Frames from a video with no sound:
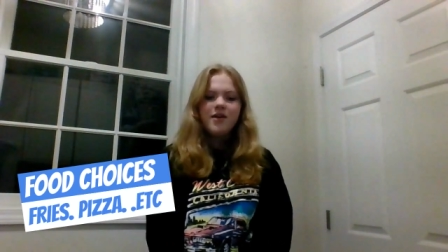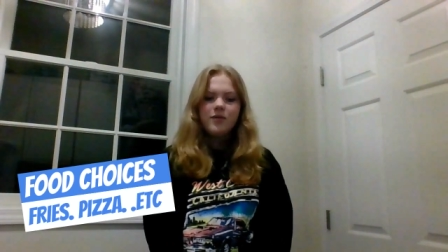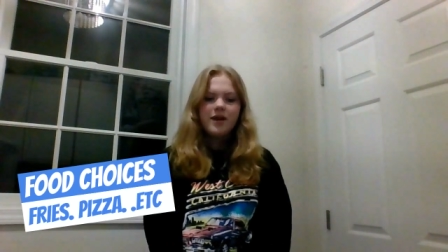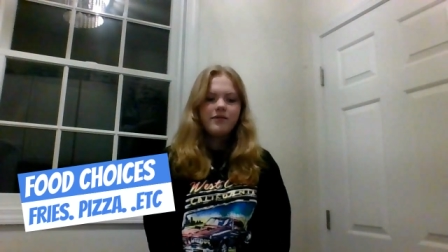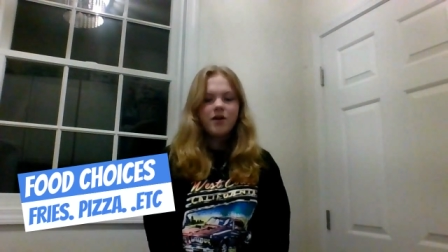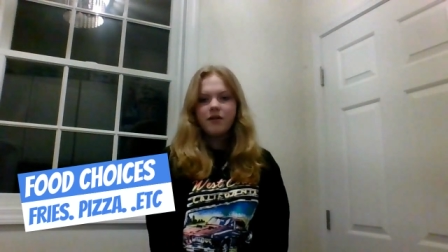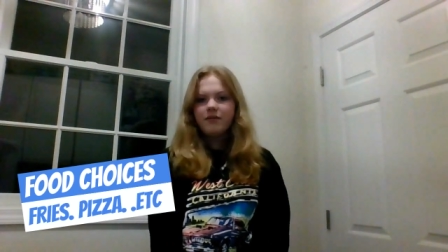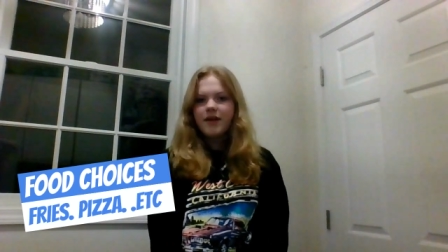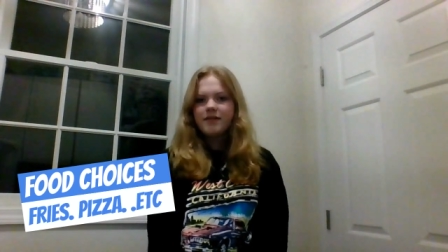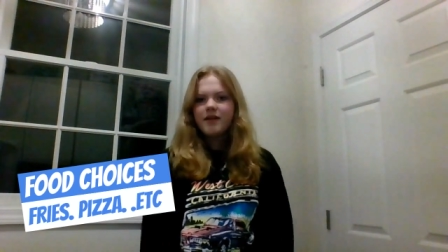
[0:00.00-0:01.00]
we have all
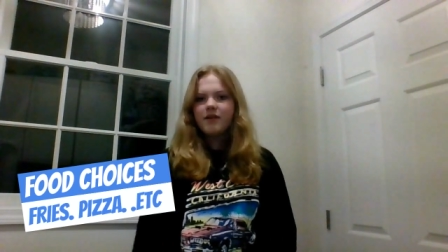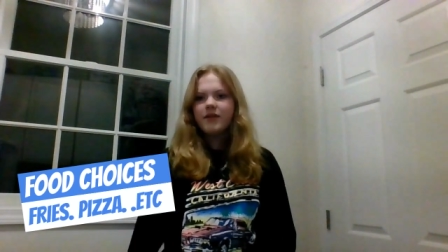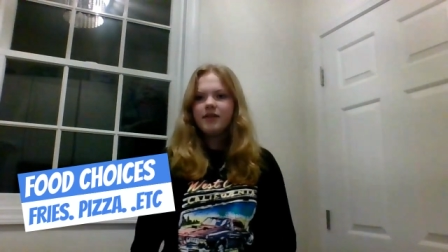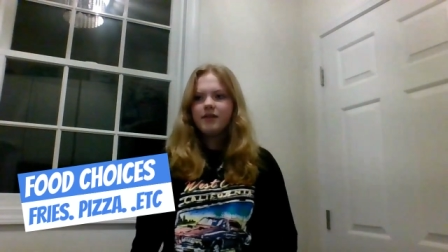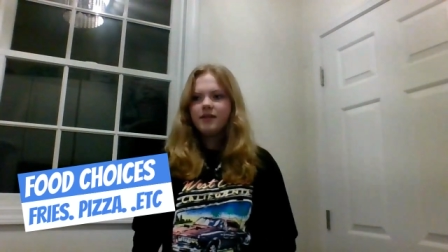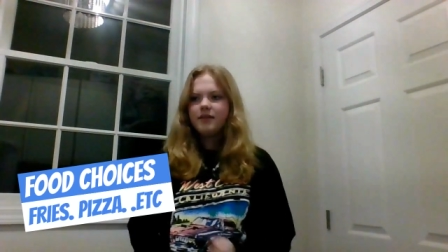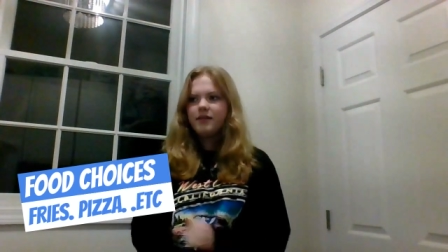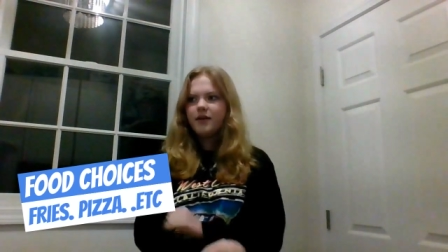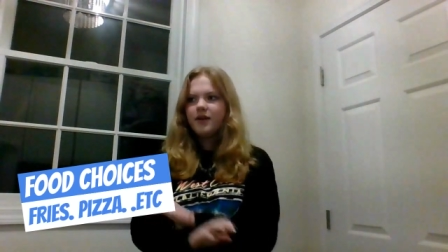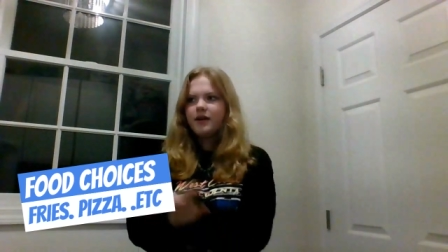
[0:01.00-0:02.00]
of that stuff and
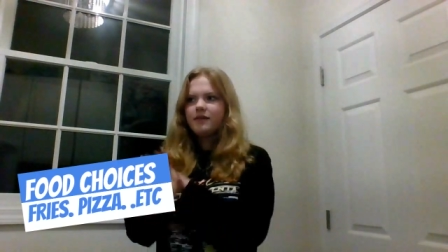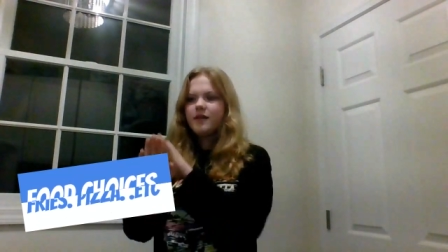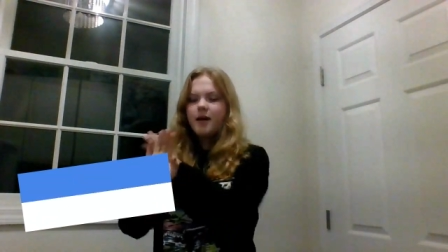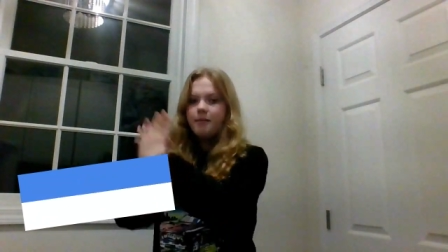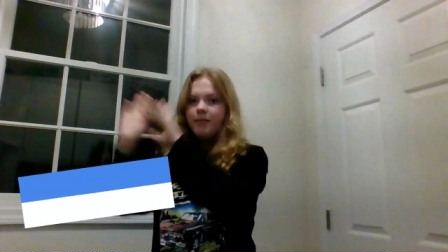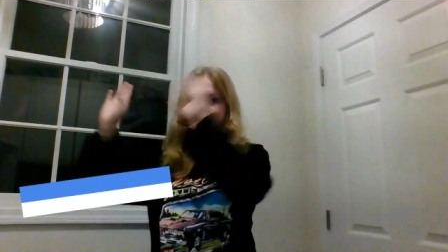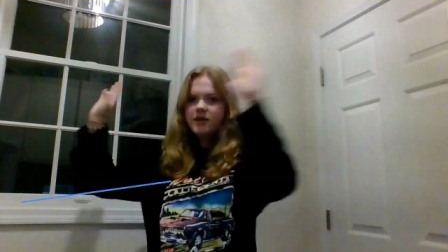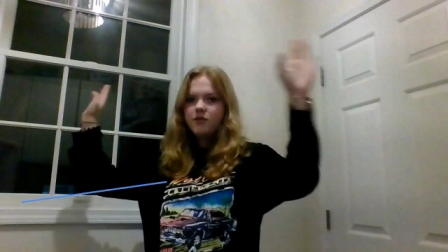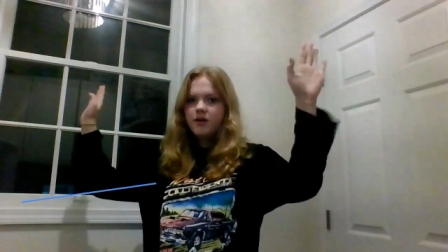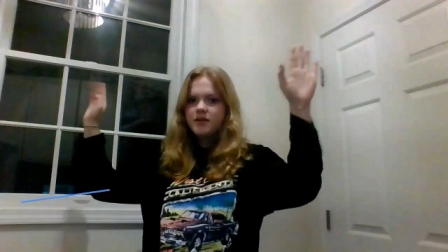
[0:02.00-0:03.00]
there is a
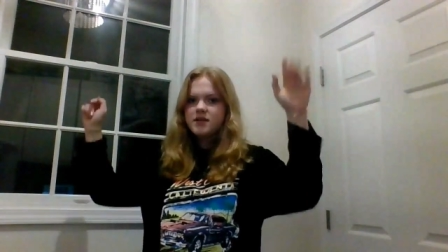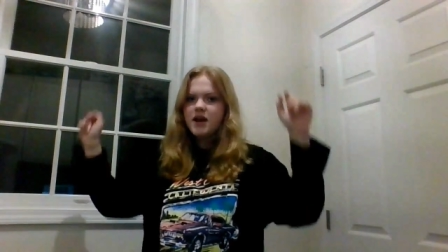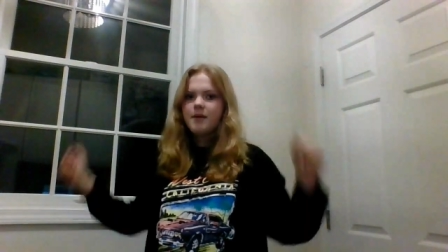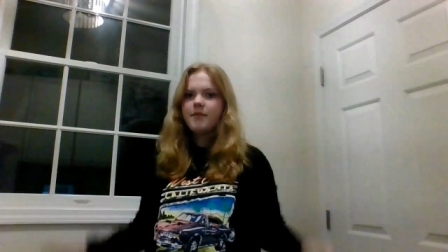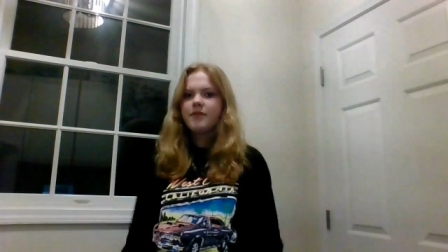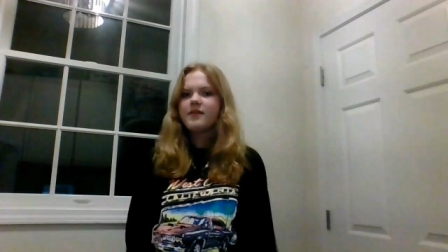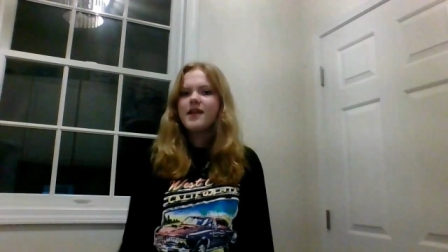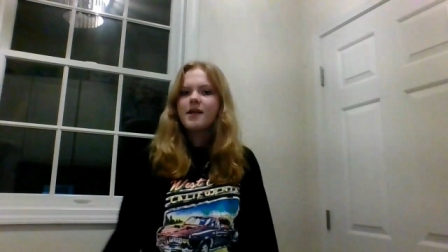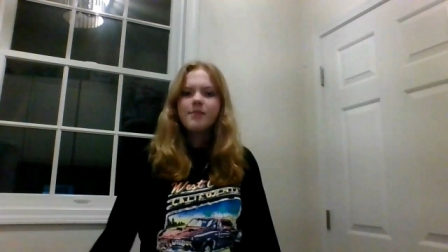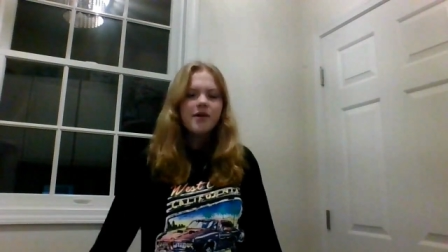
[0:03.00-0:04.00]
menu on the top of the
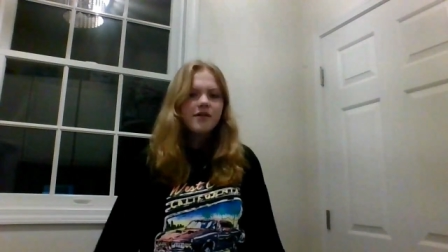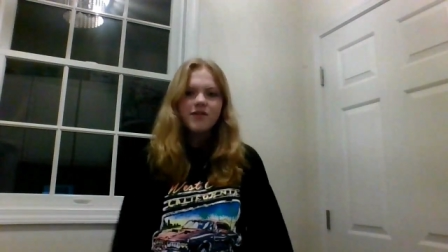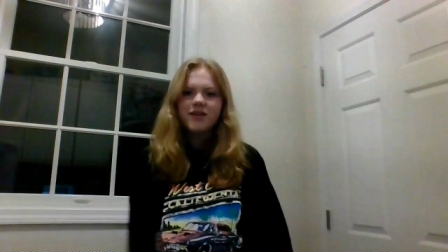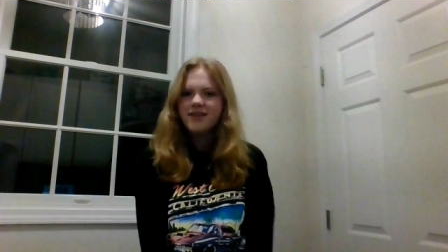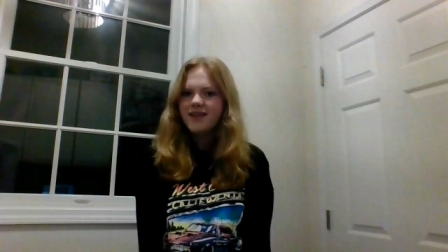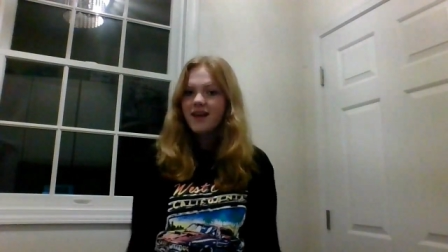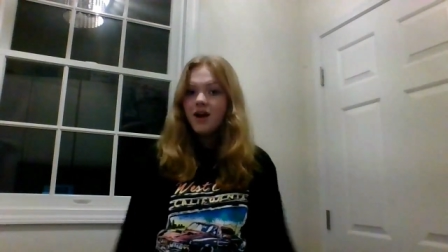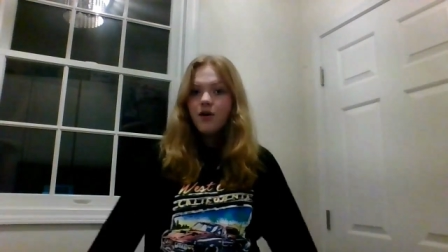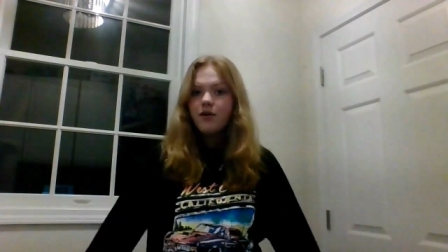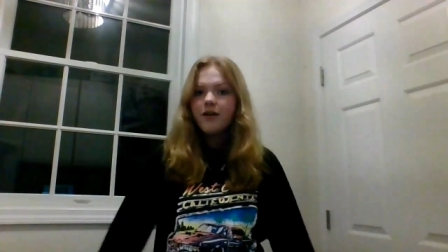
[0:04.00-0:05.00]
snack bar so you can see
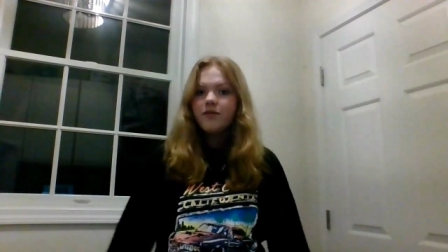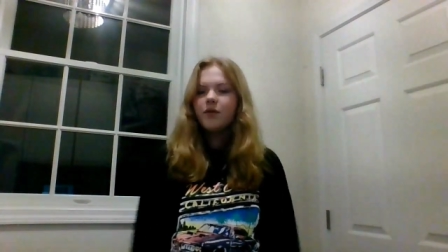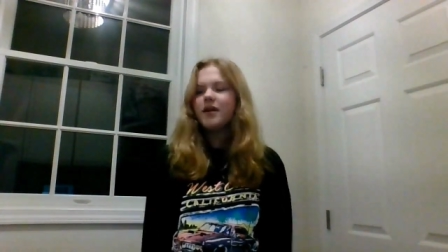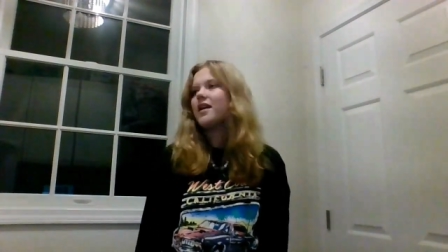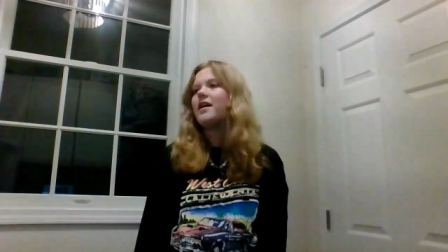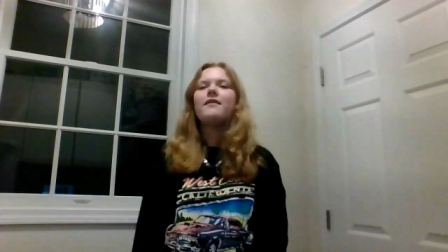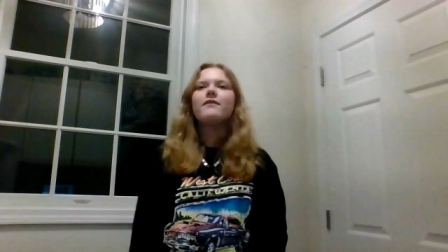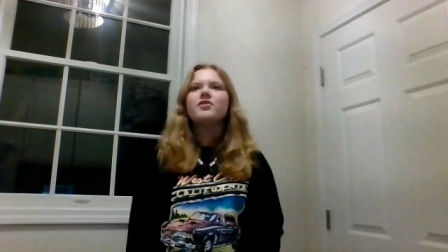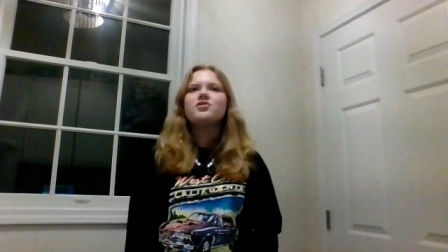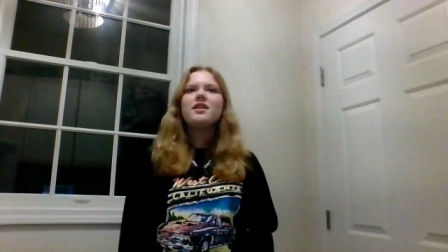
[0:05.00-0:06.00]
whatever you want to get and
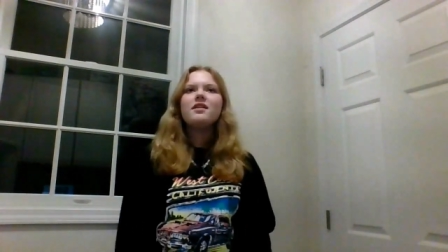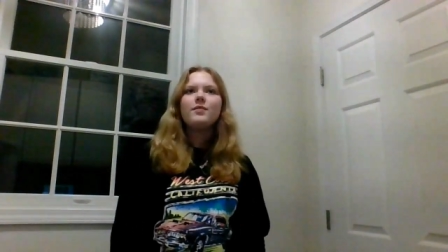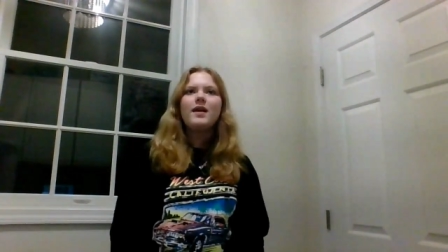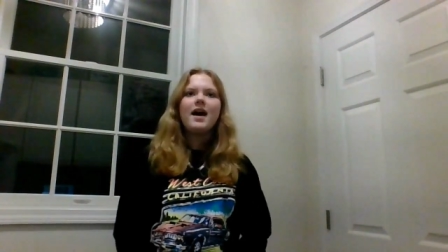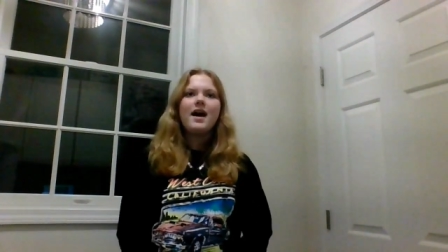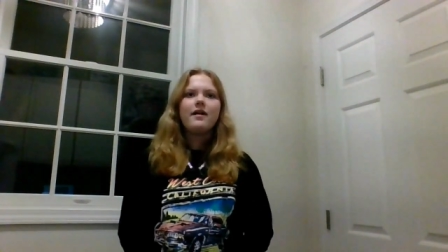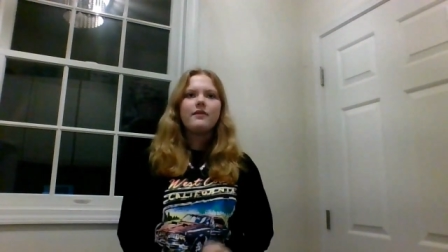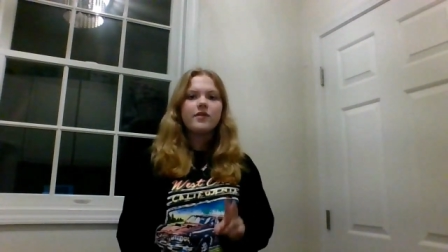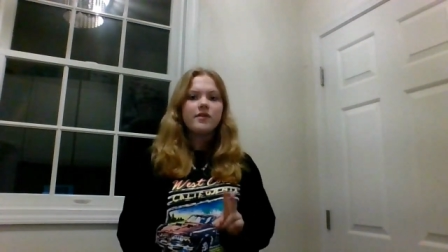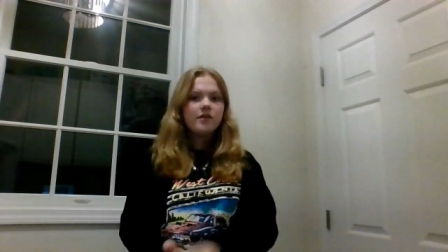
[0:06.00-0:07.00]
for drinks we
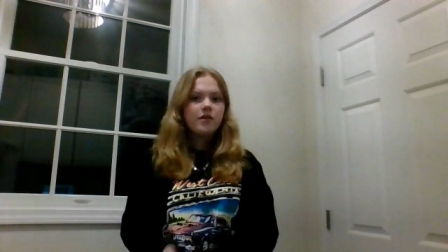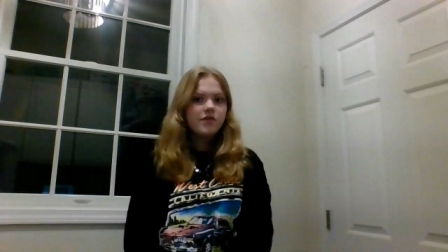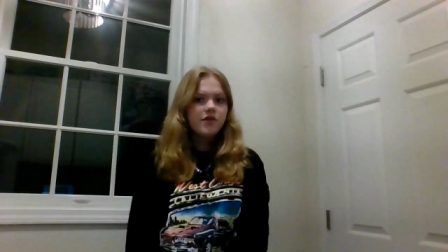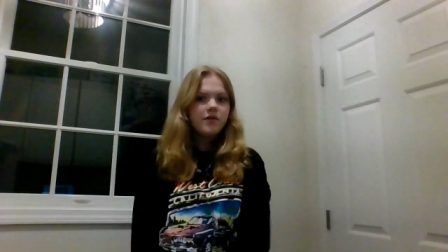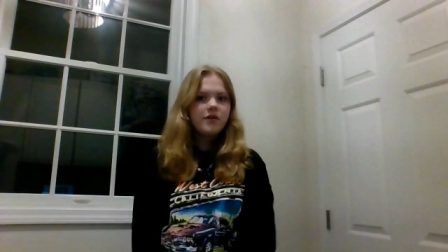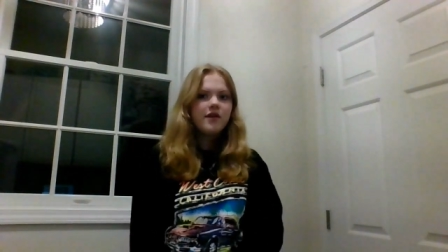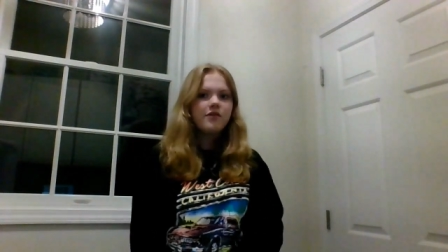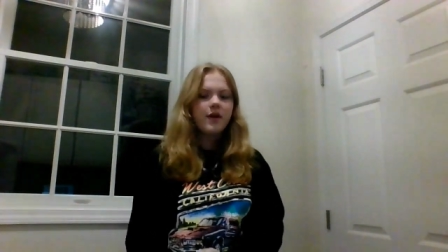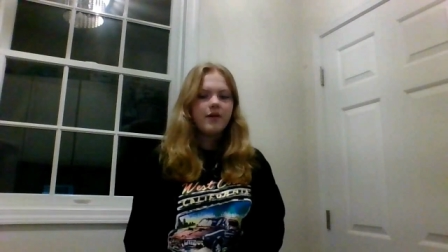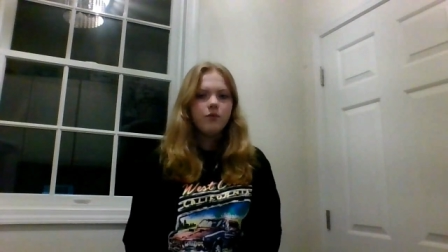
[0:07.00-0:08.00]
have
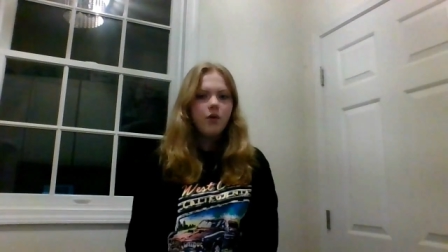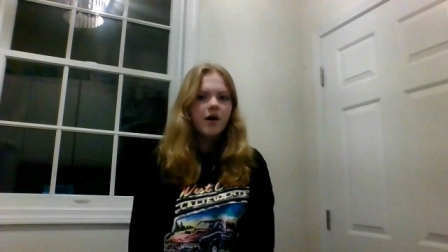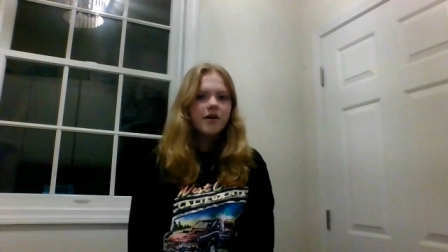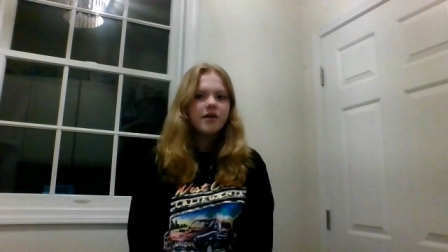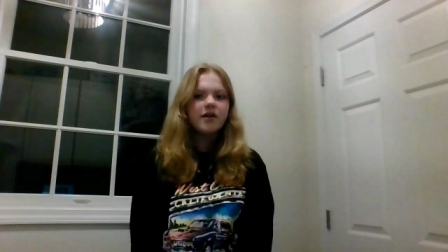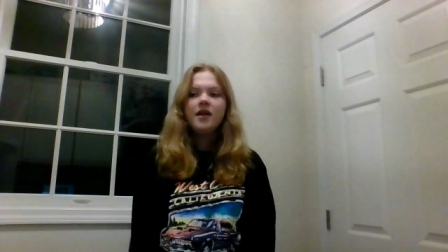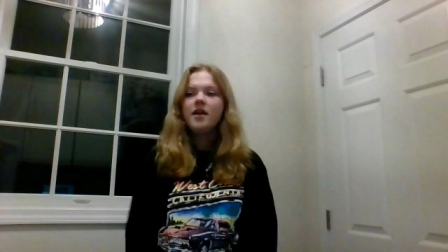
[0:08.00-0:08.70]
sodas we have water